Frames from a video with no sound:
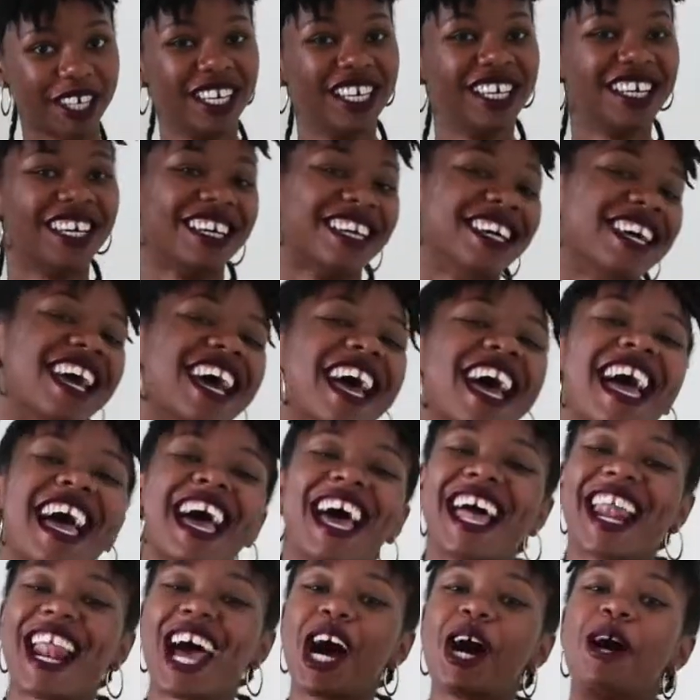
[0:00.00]

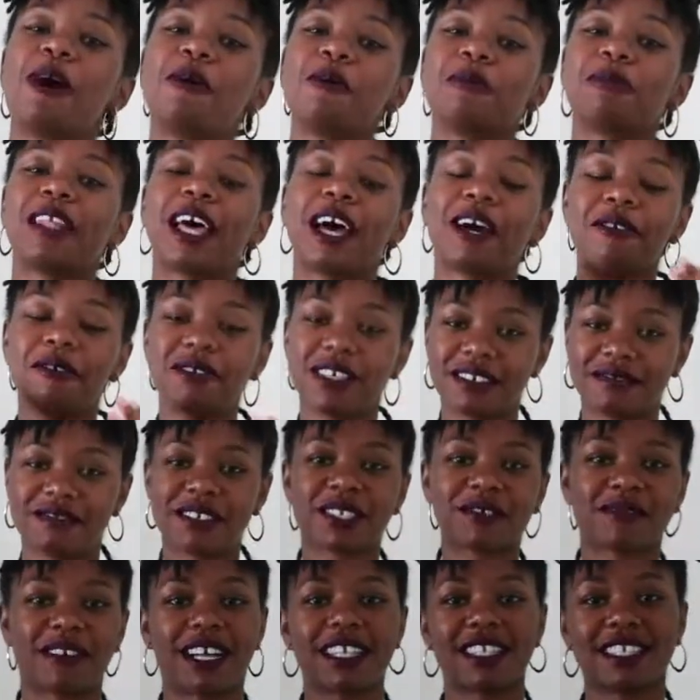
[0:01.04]
And I hope that whoever
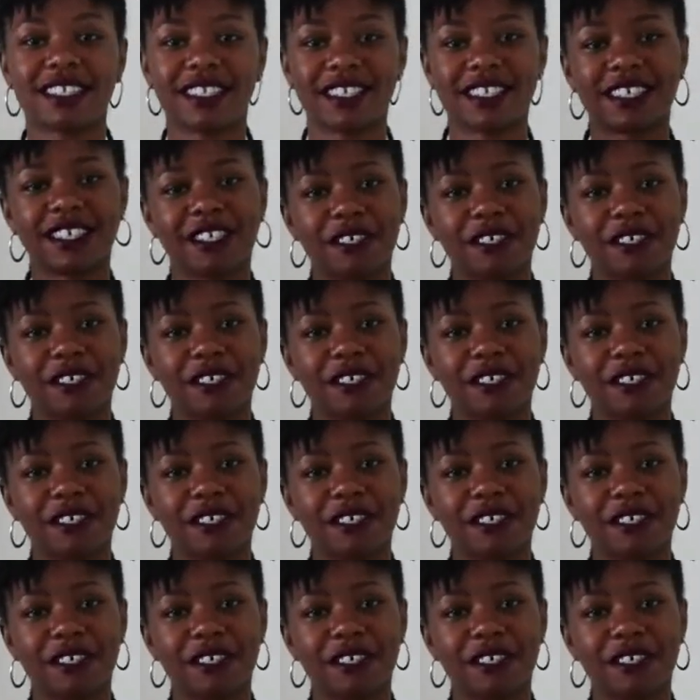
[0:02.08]
is watching this,